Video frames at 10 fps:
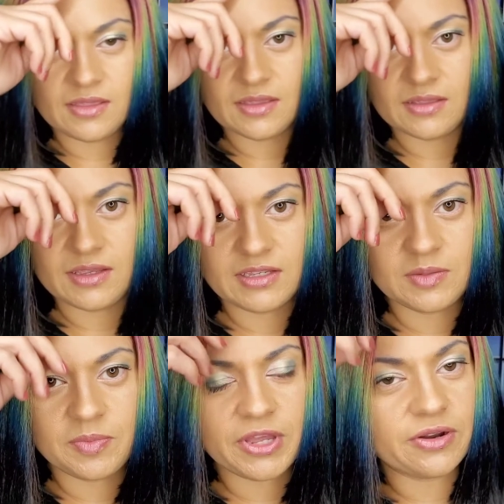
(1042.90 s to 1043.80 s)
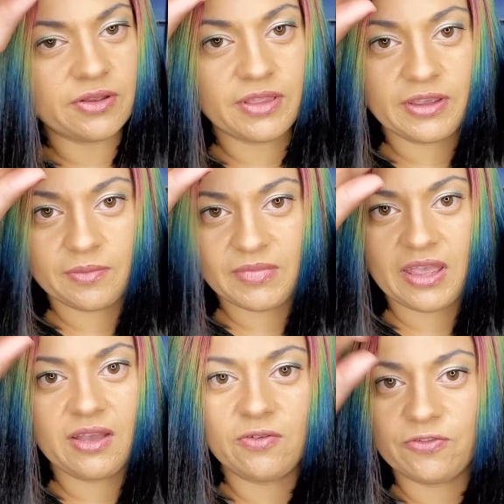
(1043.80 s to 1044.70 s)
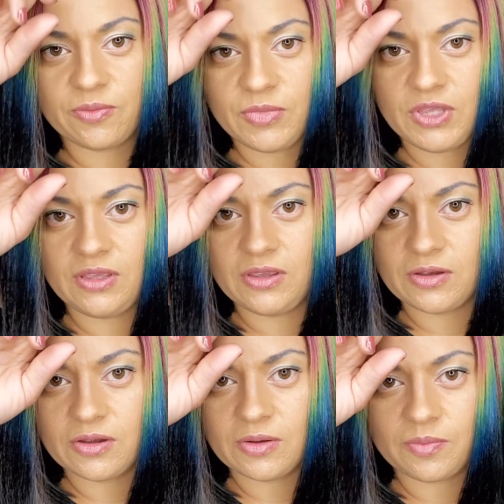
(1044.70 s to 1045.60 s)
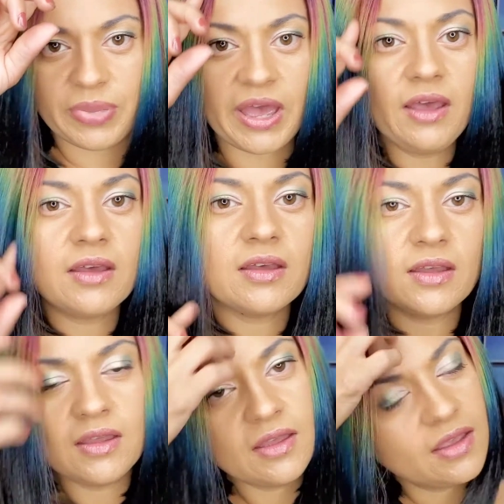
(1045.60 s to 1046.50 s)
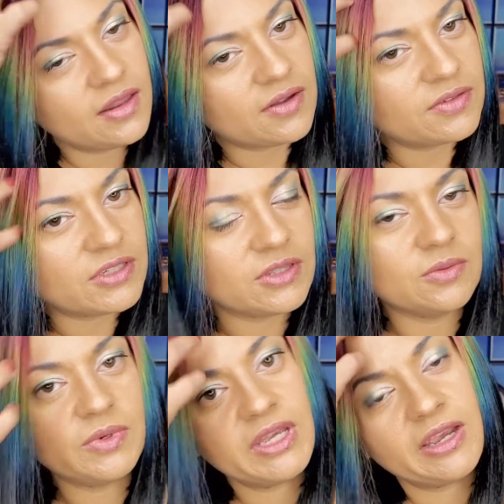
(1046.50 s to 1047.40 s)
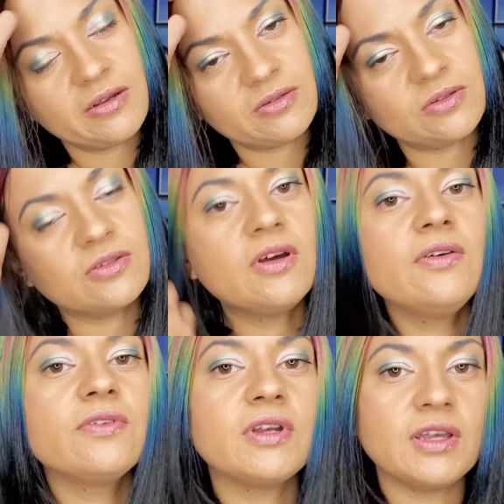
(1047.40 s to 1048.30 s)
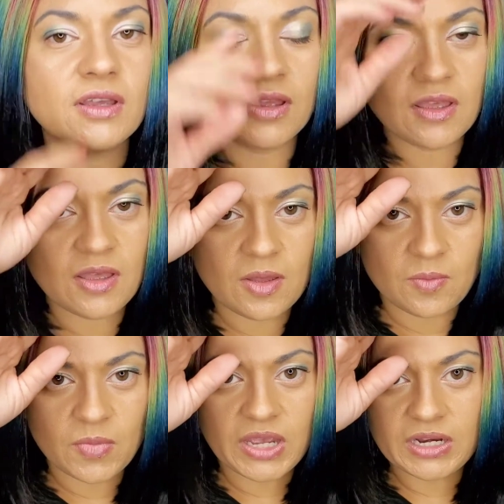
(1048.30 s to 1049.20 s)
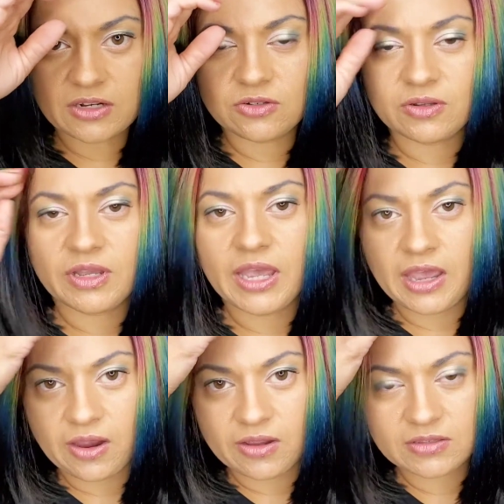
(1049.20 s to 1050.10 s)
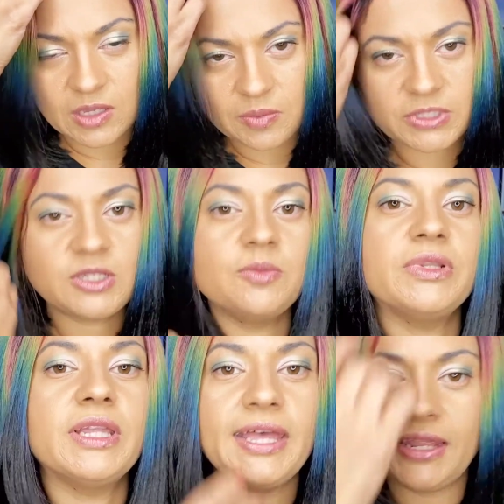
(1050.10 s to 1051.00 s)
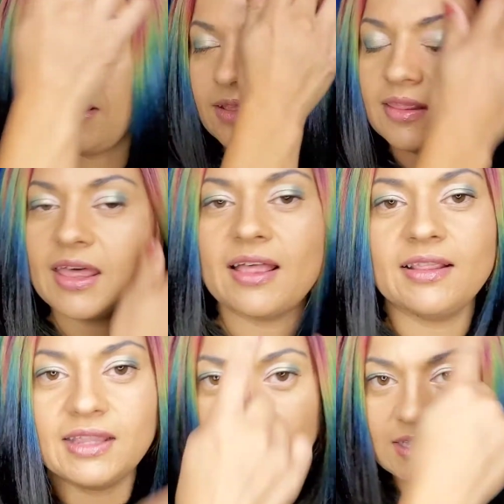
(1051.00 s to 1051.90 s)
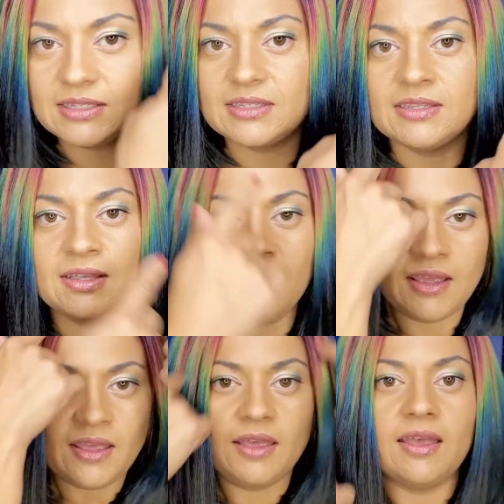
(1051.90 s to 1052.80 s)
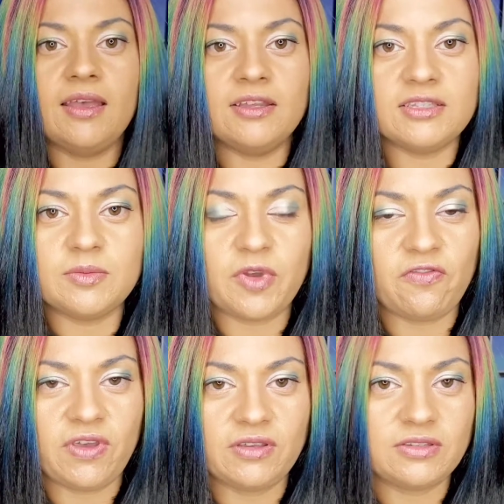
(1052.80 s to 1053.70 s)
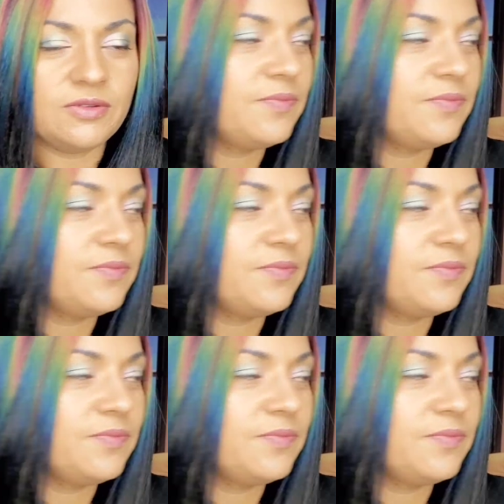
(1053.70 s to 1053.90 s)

the lace better. Like now from here back, and obviously the wig hair is also covering it, my natural hair is helping to blend that lace into my face.